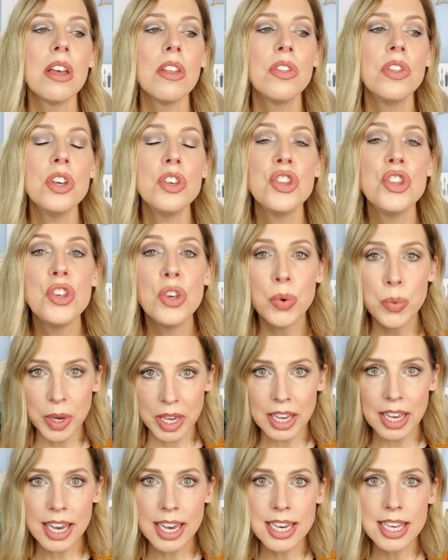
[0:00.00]
the
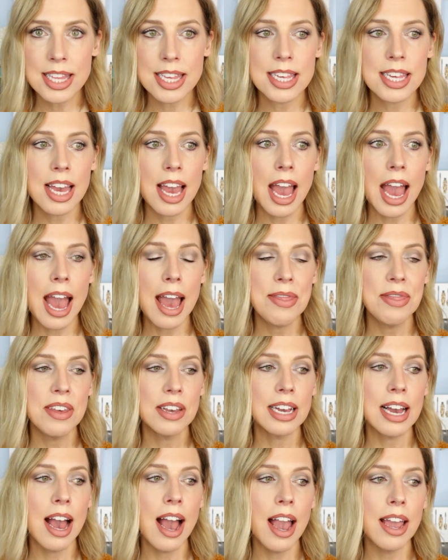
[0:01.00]
doing it and
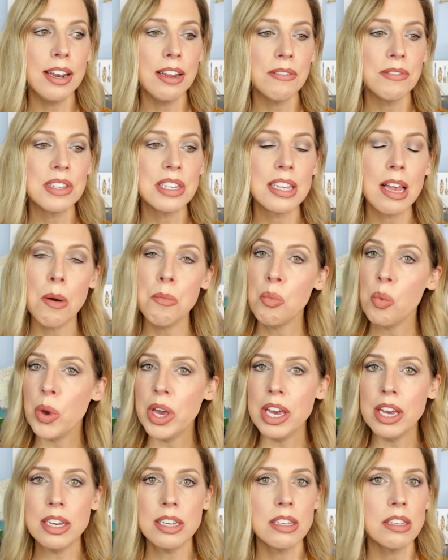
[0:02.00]
the kind of some
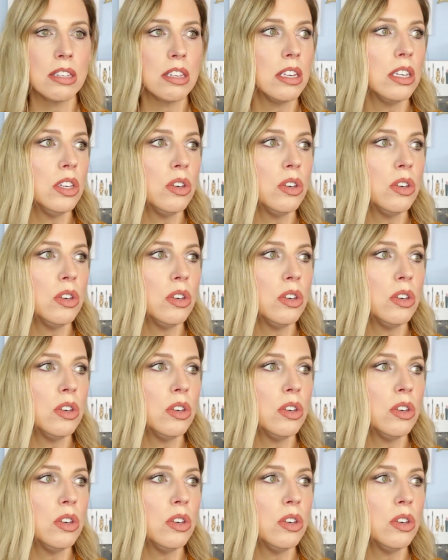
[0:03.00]
weeks